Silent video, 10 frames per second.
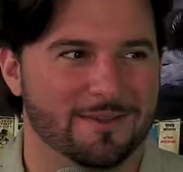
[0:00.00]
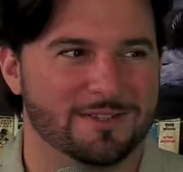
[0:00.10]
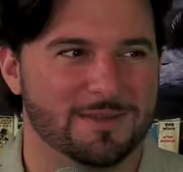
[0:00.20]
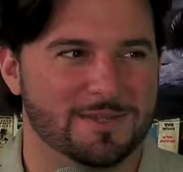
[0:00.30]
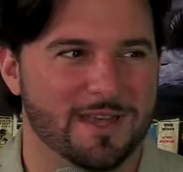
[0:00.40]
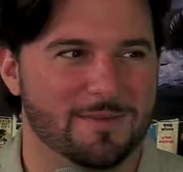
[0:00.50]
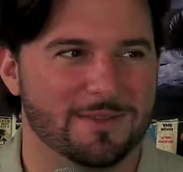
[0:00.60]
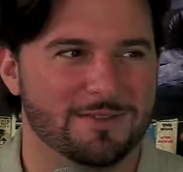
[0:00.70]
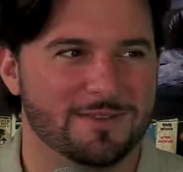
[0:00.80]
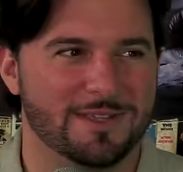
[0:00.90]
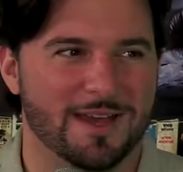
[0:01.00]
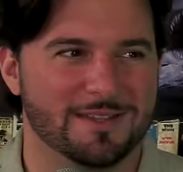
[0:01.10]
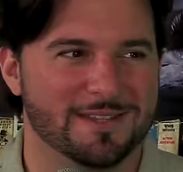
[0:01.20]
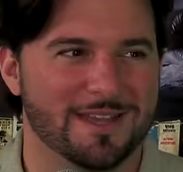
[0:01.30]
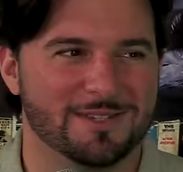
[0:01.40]
Call James Cameron, dude. He got
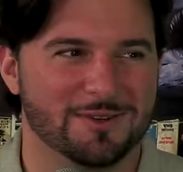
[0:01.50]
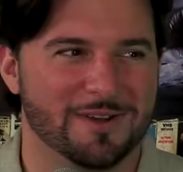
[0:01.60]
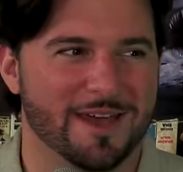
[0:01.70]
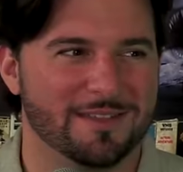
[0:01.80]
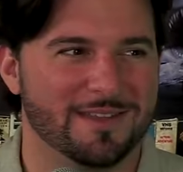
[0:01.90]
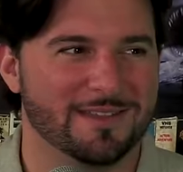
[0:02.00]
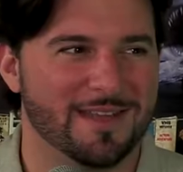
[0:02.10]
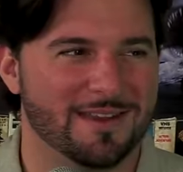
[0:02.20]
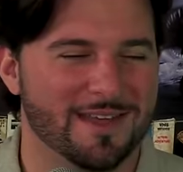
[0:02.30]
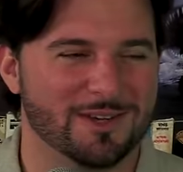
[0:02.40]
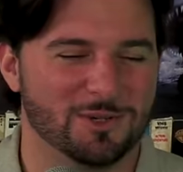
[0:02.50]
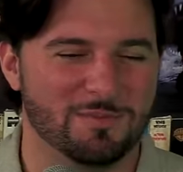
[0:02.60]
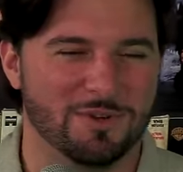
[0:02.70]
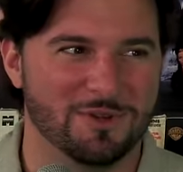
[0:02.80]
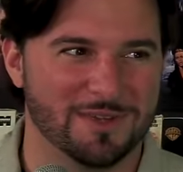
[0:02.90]
his answer on how the Titanic actually
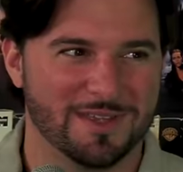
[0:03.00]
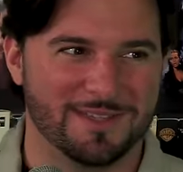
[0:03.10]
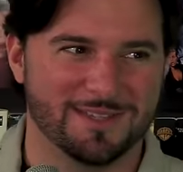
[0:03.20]
broke.